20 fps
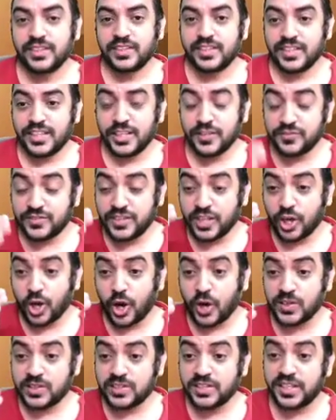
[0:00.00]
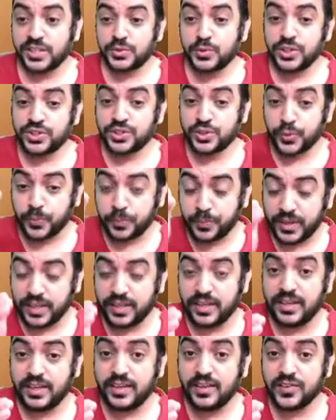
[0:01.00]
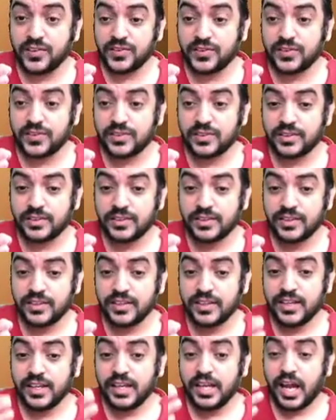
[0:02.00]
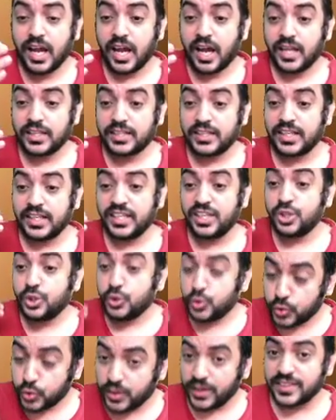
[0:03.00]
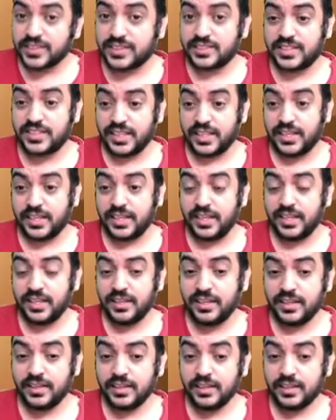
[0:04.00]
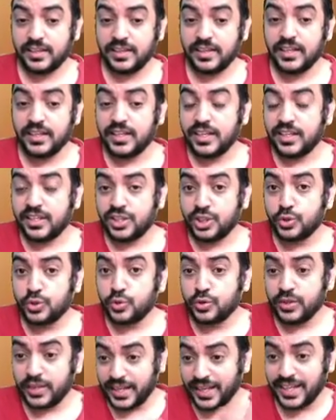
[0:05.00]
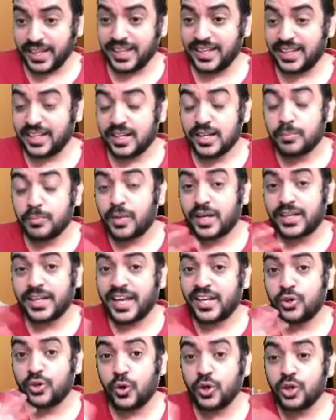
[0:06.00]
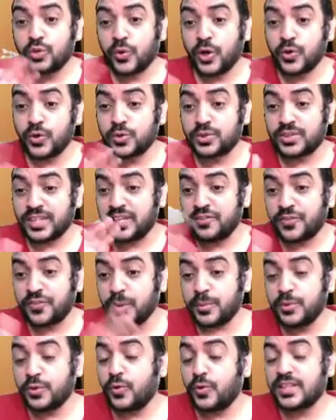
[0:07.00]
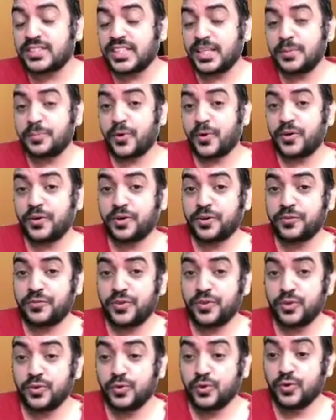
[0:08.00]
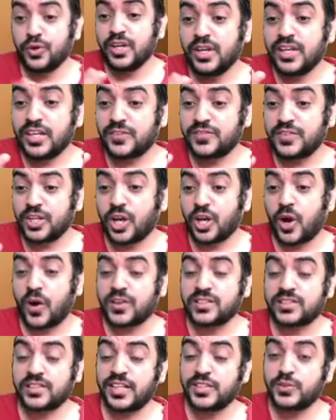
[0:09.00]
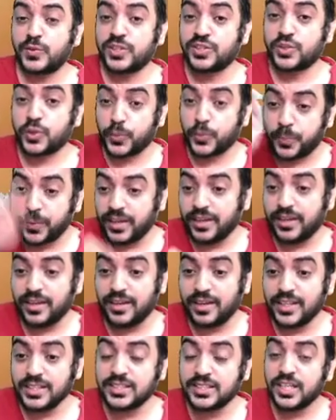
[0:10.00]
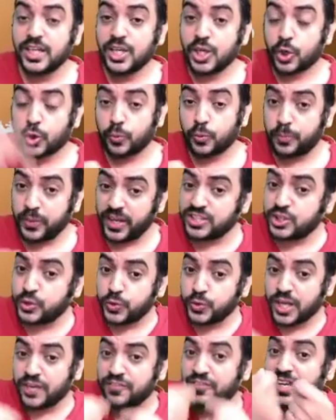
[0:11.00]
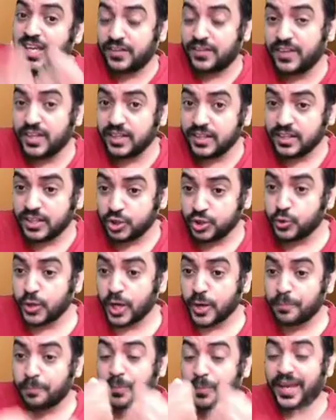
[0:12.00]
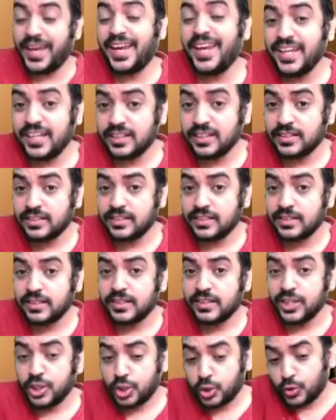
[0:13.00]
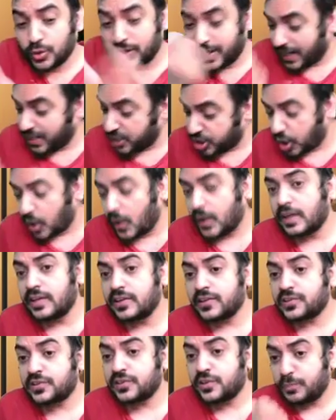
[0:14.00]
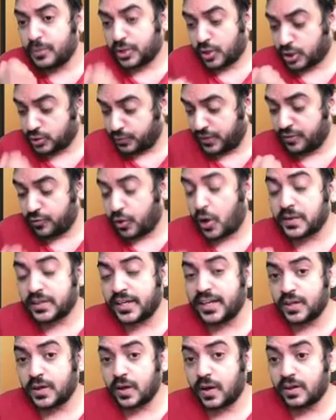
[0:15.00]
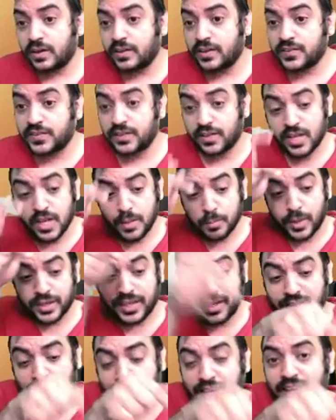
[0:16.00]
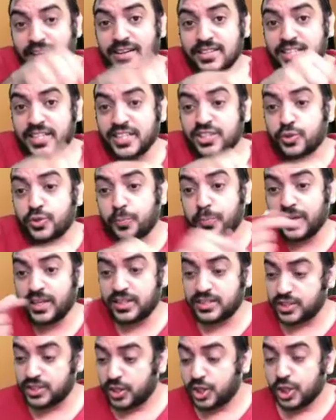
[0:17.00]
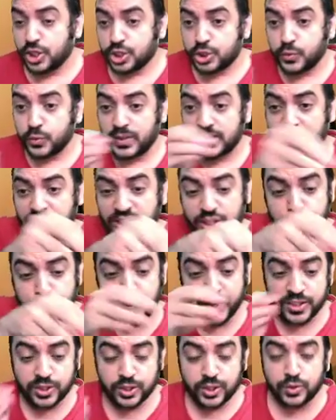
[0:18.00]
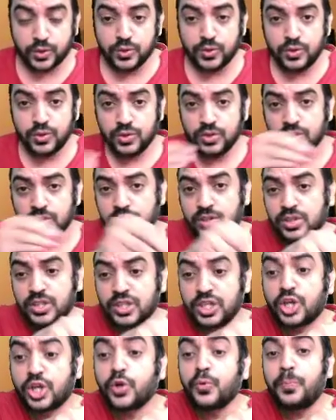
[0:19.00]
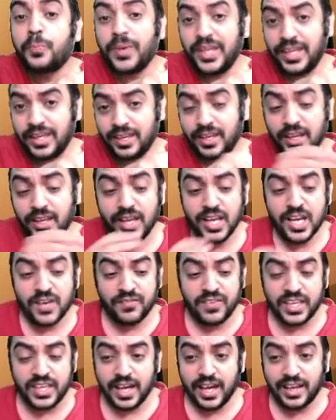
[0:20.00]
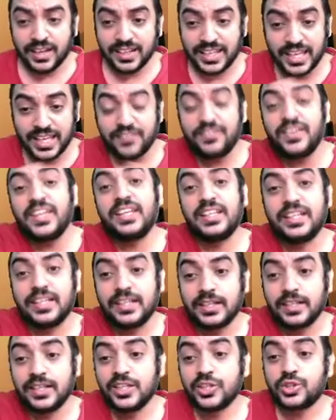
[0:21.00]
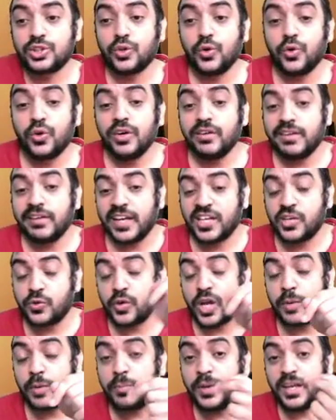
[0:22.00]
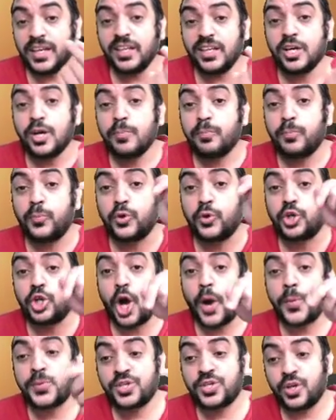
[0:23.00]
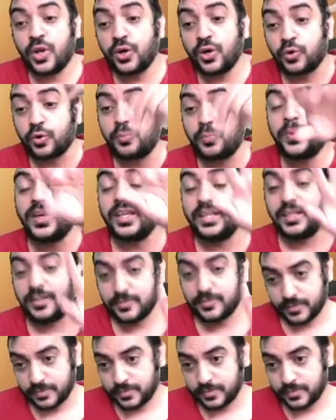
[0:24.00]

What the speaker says: If the lot size was rupees, the USD you need, but I don't want to think from USD point of view. If the lot size was rupees you would have given, you would have paid to get dollars because we wanted dollars, but underlying asset is rupees. So with respect to rupee, we are giving. So it would have been put option on rupee,